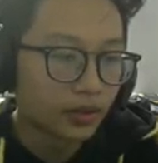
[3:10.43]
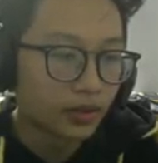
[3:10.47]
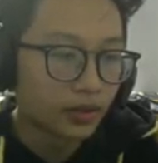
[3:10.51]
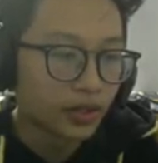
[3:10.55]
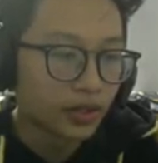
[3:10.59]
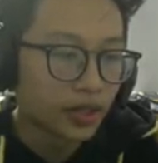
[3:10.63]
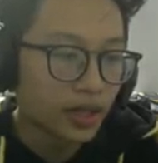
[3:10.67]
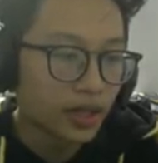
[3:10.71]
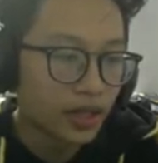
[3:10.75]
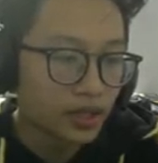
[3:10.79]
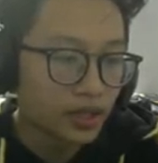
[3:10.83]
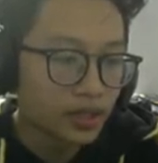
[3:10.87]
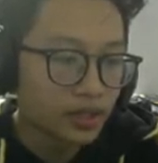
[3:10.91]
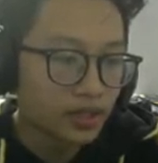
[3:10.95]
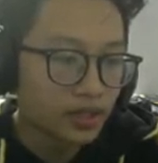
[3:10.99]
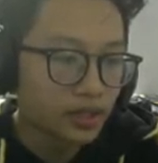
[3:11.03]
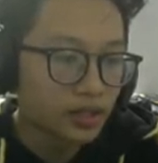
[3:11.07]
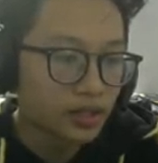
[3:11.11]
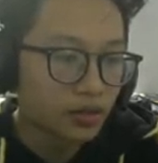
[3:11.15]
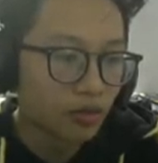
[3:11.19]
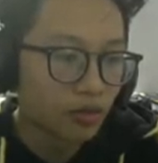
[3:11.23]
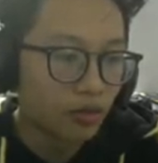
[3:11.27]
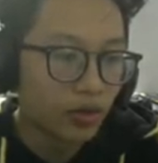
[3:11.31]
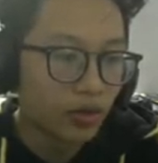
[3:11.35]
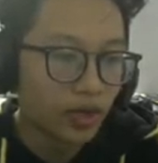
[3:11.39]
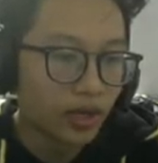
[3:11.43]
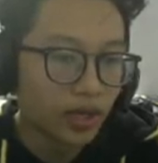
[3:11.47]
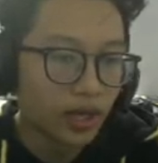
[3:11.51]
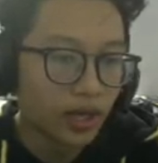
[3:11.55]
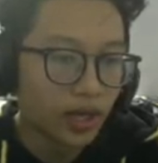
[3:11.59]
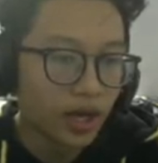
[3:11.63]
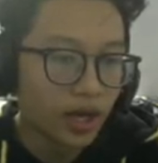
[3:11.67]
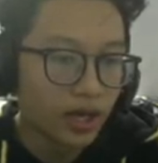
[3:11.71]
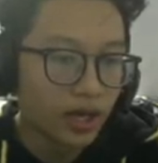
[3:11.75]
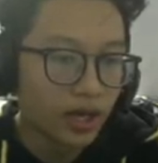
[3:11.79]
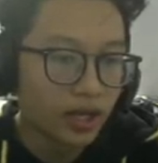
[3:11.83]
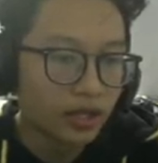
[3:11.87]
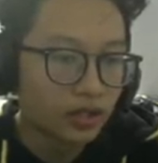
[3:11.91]
Yes, we
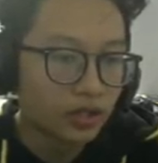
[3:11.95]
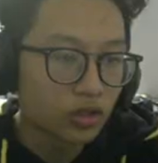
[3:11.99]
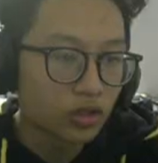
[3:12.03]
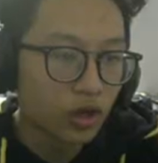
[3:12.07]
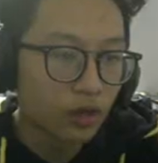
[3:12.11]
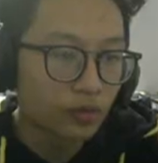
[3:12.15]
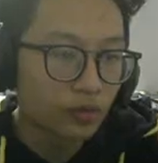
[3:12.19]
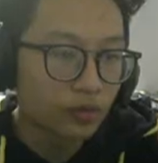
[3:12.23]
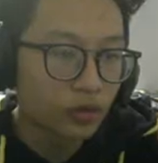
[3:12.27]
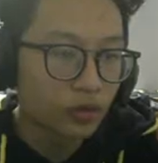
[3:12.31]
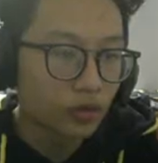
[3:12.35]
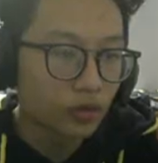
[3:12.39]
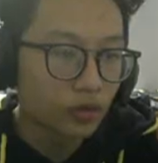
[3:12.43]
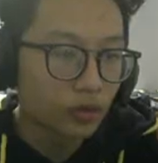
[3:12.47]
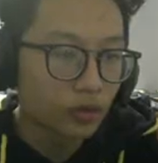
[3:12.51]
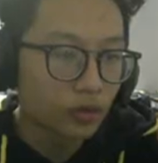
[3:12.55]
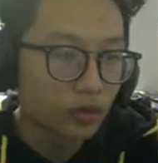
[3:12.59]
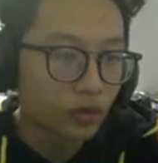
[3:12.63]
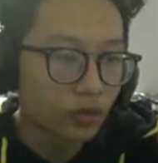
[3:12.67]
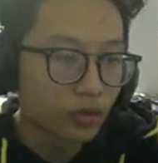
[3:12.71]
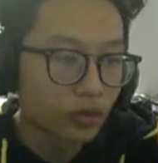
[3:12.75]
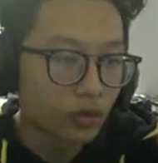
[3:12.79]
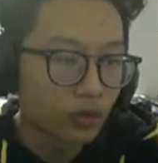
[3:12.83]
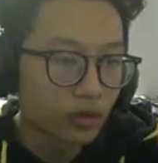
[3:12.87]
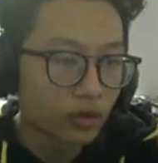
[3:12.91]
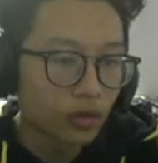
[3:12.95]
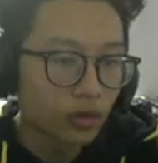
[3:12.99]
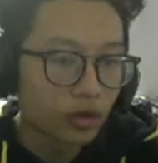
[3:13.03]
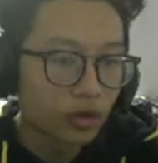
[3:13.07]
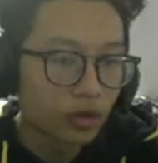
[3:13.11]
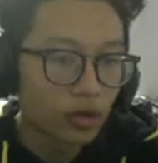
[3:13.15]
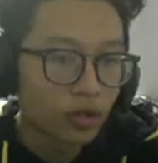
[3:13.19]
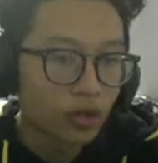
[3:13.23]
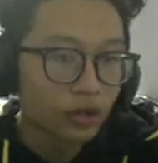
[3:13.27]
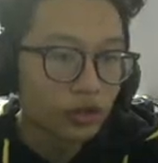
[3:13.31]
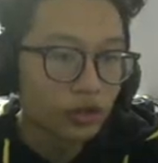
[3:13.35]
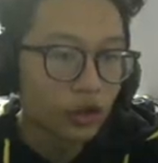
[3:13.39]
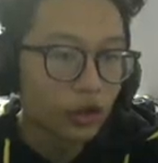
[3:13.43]
are in top 2.
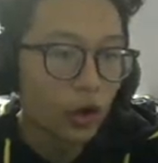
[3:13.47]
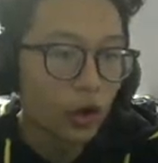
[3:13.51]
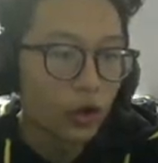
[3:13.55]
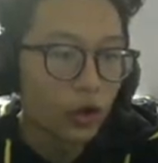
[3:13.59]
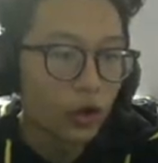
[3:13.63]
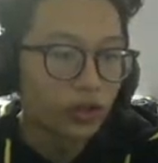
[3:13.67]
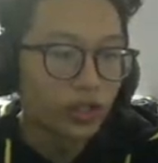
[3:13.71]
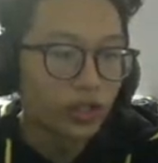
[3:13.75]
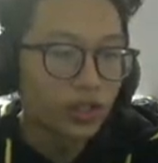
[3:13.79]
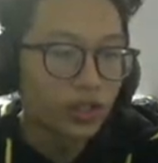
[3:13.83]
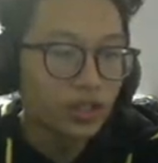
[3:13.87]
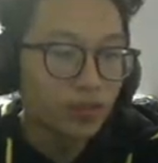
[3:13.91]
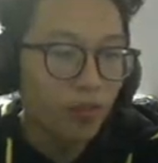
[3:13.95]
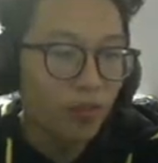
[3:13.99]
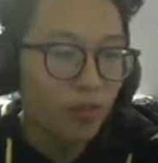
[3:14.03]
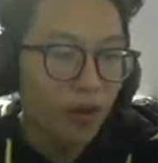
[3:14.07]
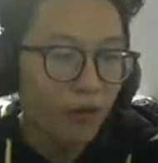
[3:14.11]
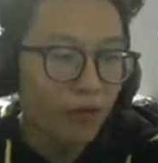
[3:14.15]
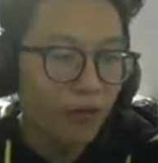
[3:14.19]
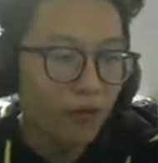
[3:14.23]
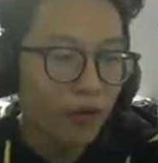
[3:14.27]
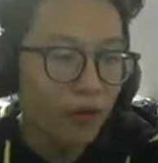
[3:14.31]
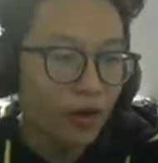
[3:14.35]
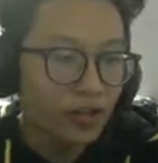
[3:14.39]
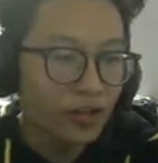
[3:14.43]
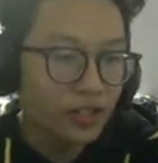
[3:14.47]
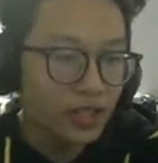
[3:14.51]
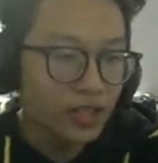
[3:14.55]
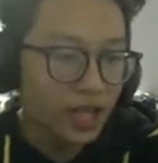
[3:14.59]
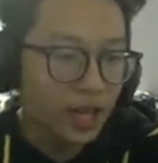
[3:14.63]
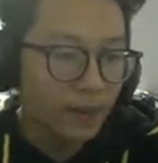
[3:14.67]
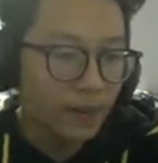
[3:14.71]
Dude, this is my first